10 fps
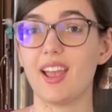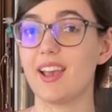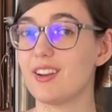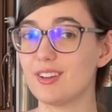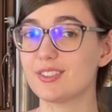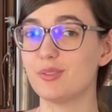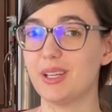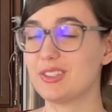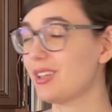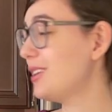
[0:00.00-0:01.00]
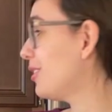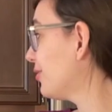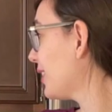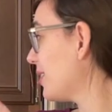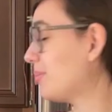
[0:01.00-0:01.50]
And also make sure that you don't
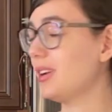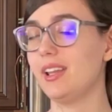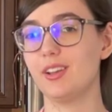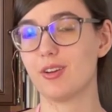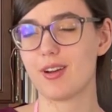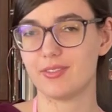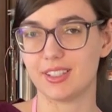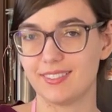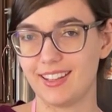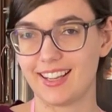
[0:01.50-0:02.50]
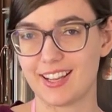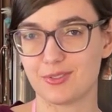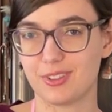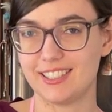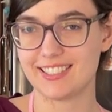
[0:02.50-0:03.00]
forget to preheat your oven, like I just
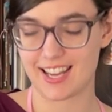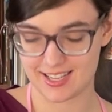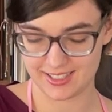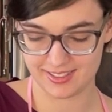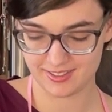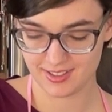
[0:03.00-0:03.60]
realized I did.